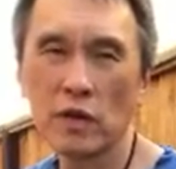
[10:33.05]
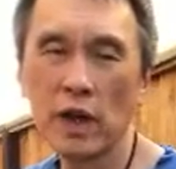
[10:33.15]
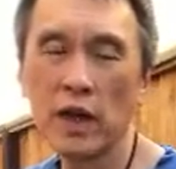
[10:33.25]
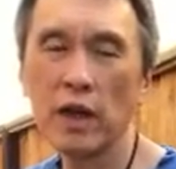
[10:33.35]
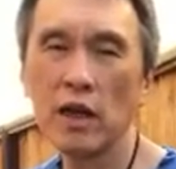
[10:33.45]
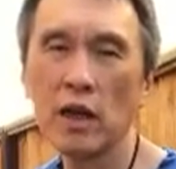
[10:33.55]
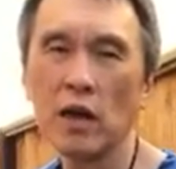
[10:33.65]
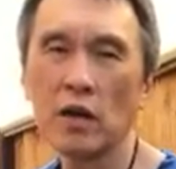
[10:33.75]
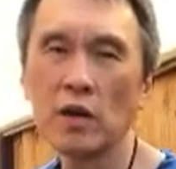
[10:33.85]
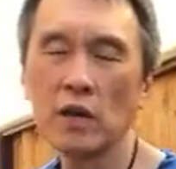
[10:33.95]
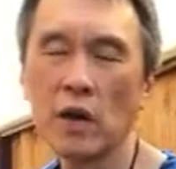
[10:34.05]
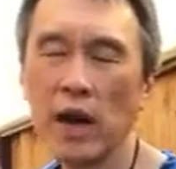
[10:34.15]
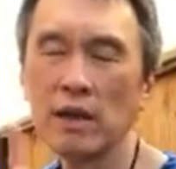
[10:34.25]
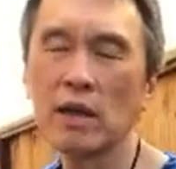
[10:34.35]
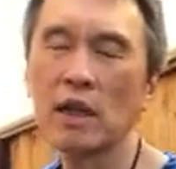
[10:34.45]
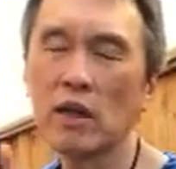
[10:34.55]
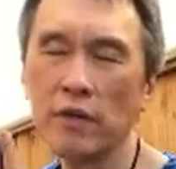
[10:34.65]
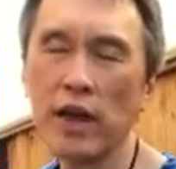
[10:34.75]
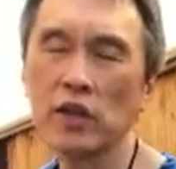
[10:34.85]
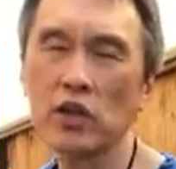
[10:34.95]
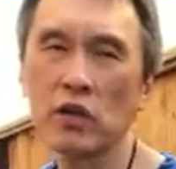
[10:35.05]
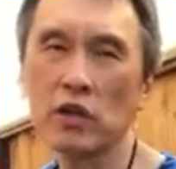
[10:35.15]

okay or your handling of action